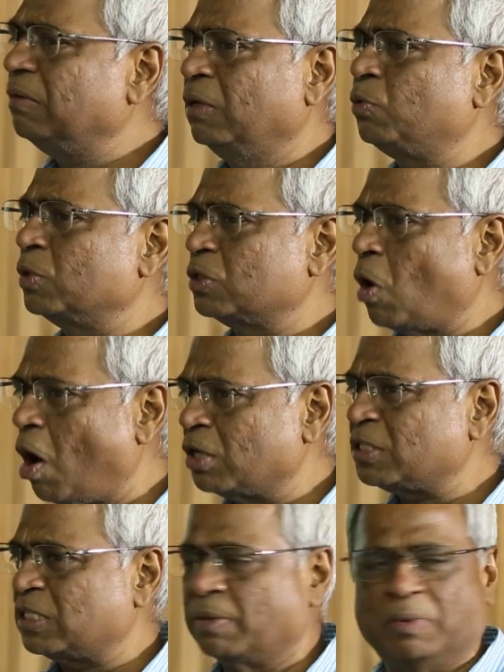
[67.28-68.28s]
it was
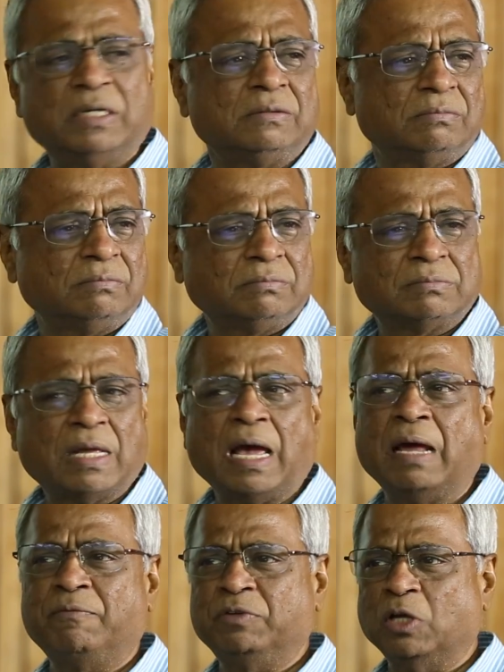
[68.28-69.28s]
hot summer,
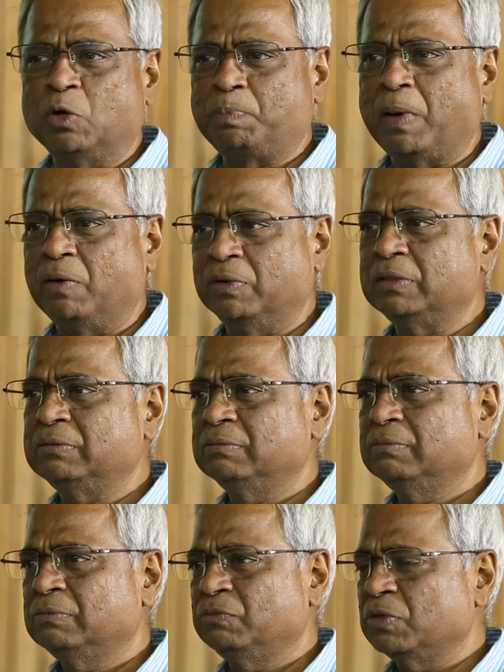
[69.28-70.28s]
and without power,
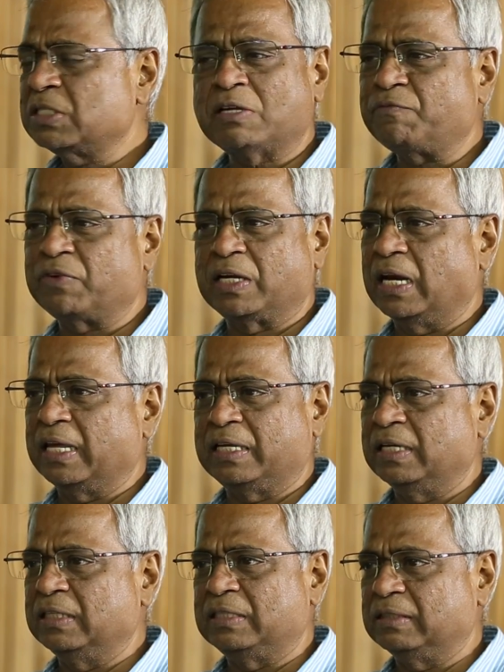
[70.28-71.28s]
we were suffering like
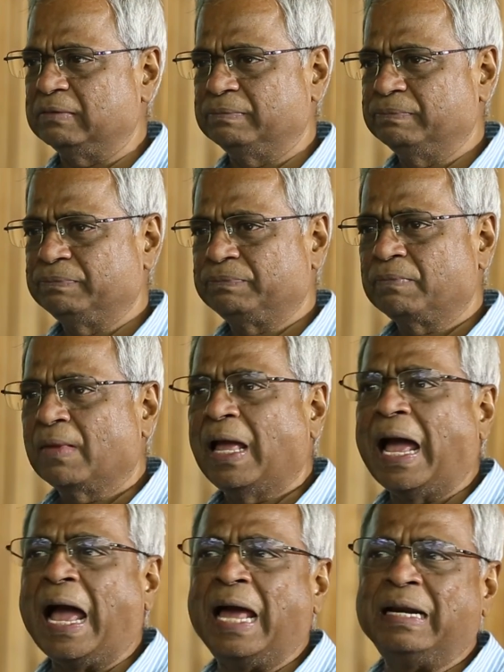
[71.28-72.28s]
anything.
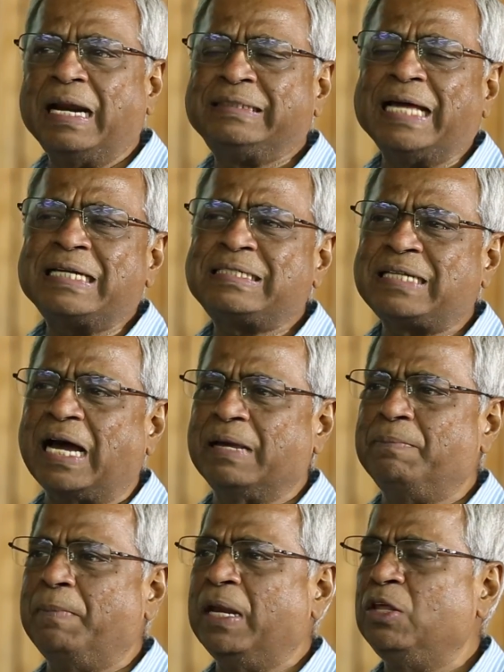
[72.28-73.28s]
And at that
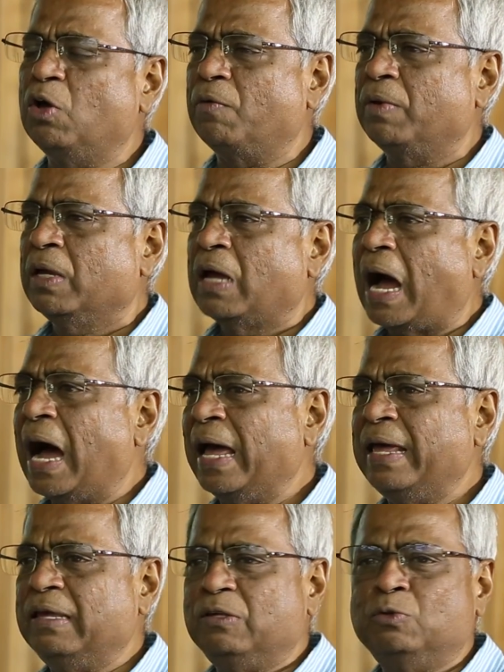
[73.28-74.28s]
time, I
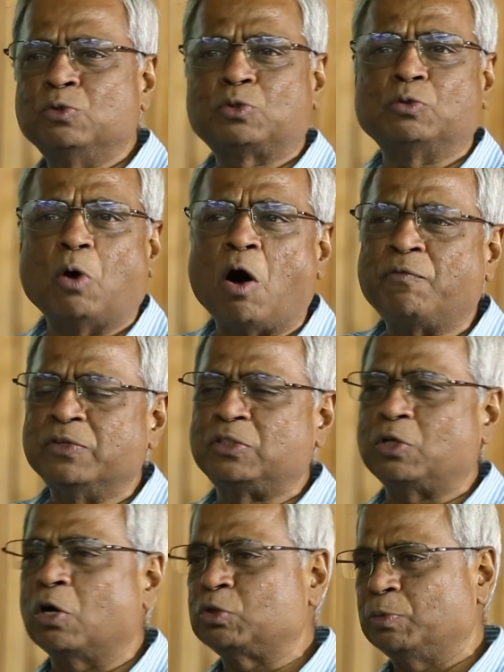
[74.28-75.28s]
used to often
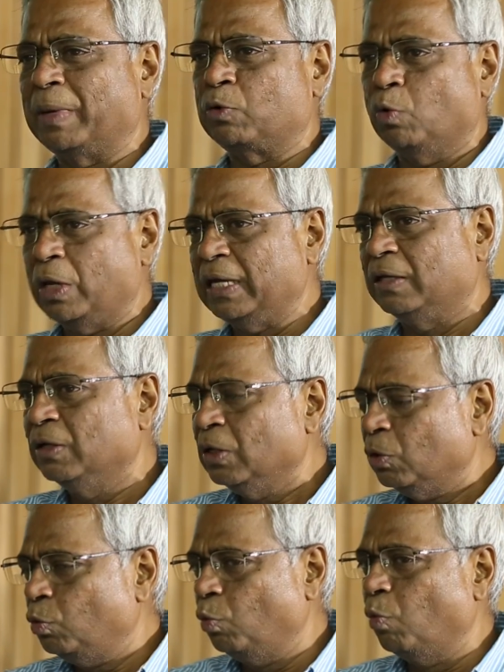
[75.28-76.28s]
talk to my colleague
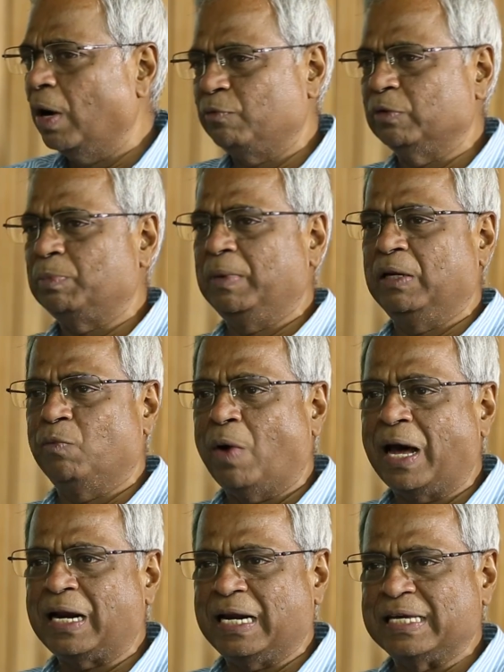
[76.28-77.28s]
who worked with me in
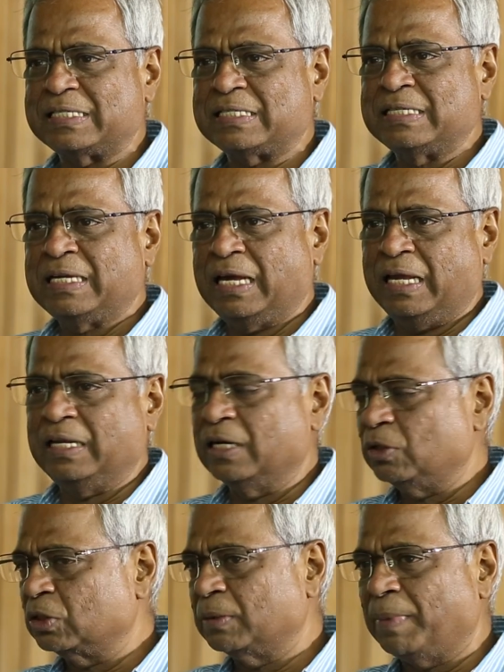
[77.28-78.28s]
wireless area,
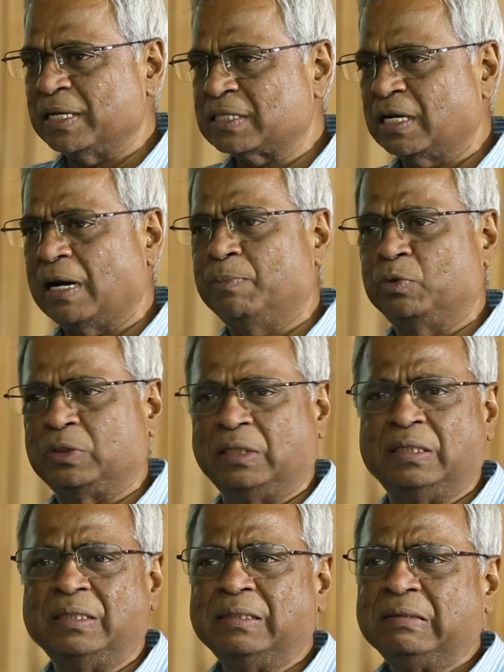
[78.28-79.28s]
Dr. Bhaskar Ramurthy,